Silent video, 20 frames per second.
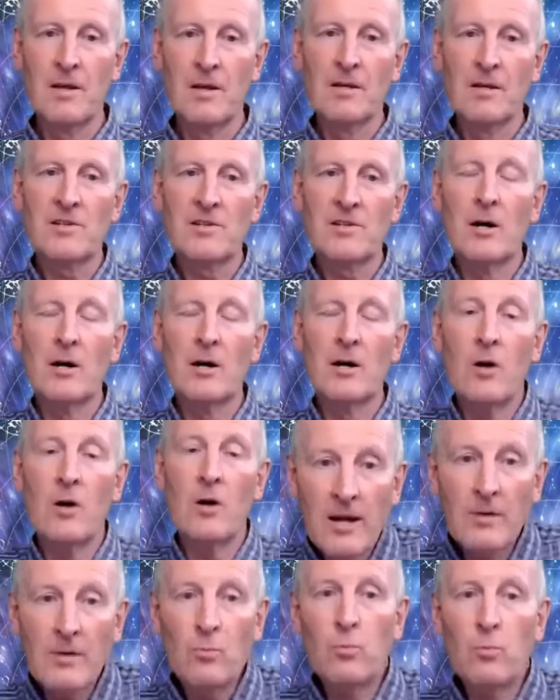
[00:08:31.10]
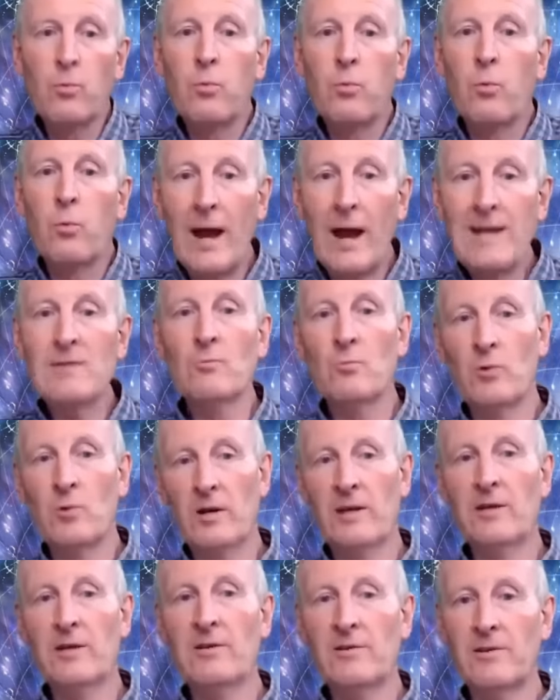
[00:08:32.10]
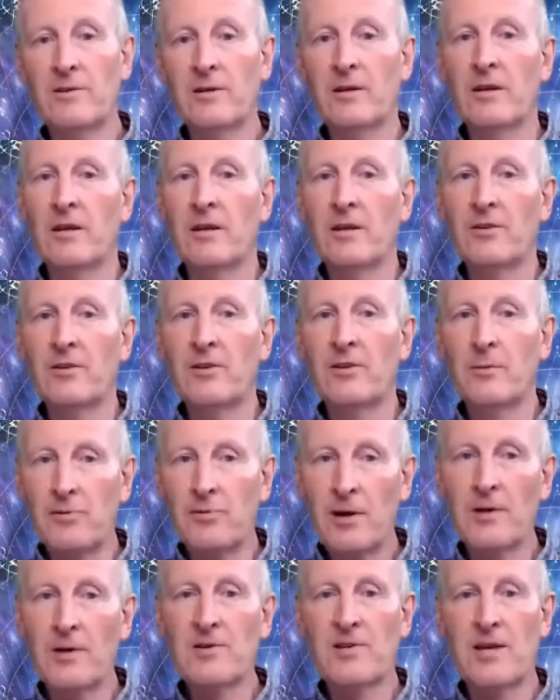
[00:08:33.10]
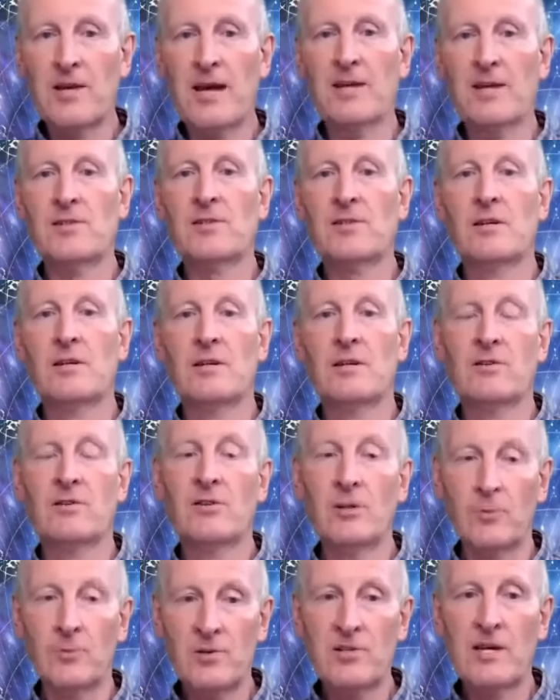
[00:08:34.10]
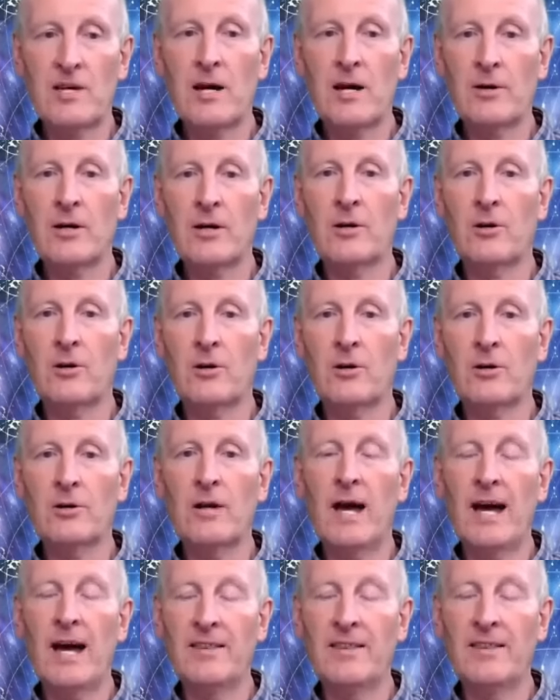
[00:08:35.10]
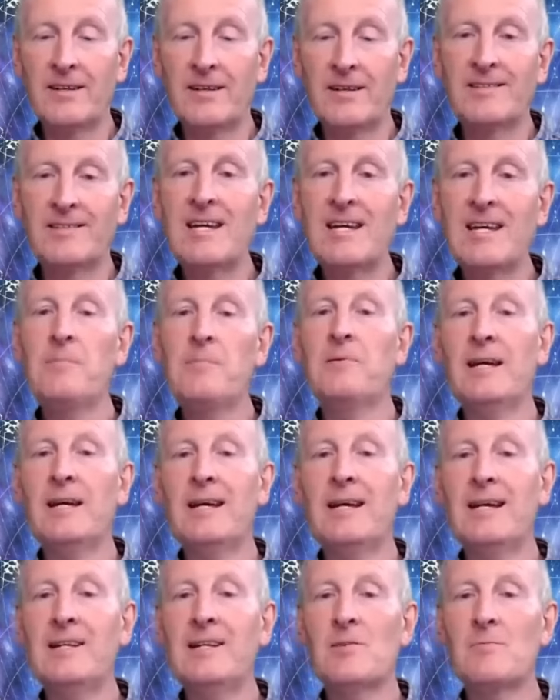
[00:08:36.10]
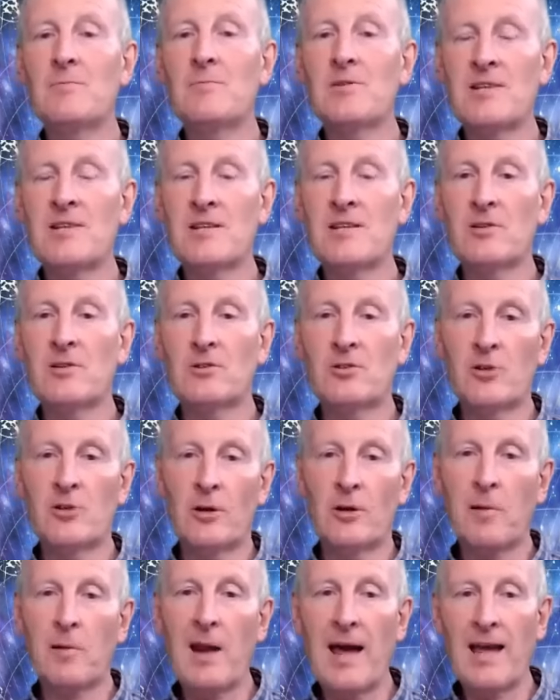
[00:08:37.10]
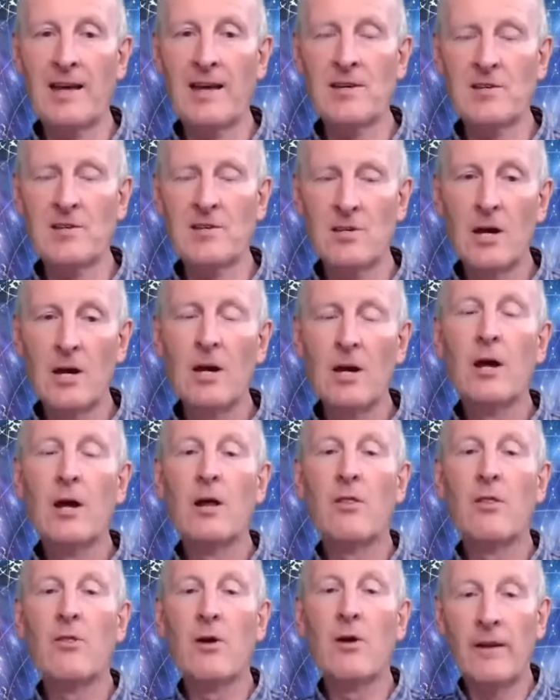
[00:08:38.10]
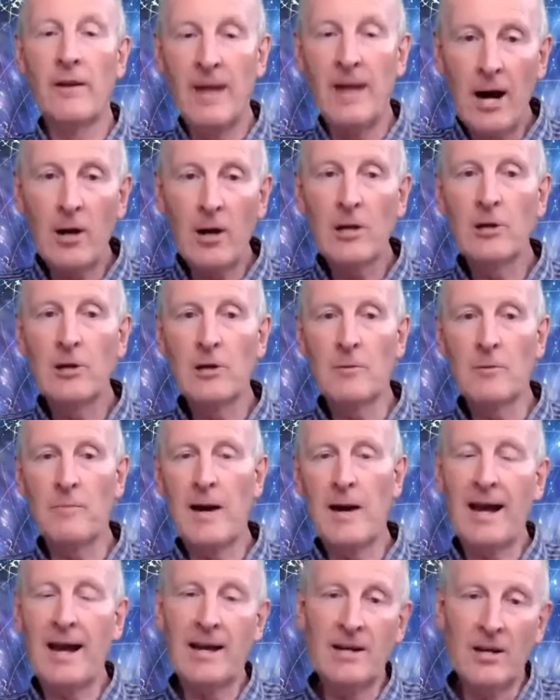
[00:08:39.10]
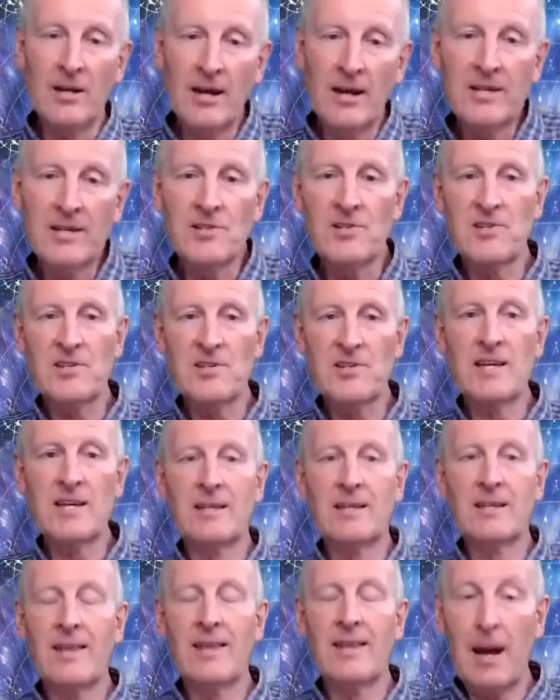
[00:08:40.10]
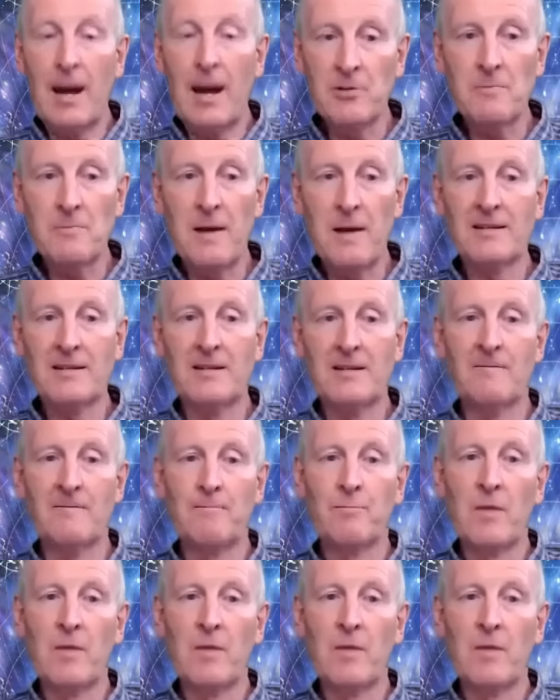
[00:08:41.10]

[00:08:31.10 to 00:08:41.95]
So I went with the process that was going on and the deepening intimacy that took place that now I look back and I can see in that perspective.